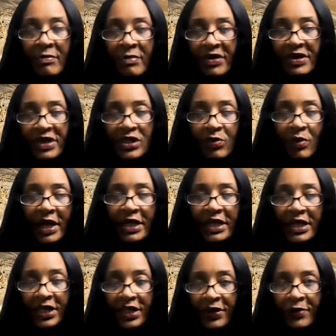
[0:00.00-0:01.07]
But this right
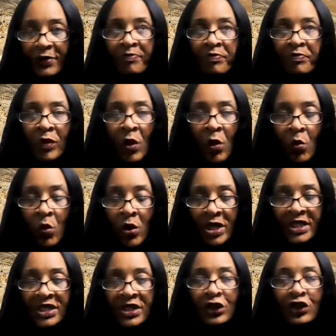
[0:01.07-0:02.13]
here
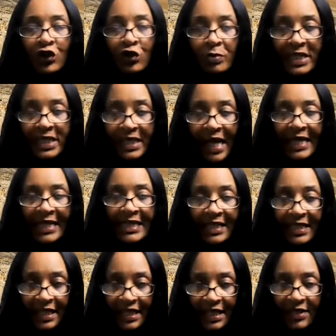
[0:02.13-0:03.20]
was the Jebusite
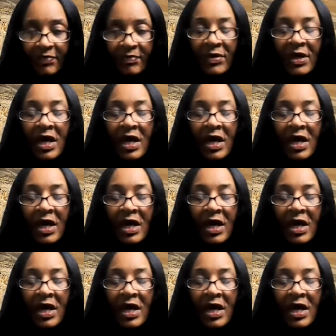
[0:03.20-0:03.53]
city,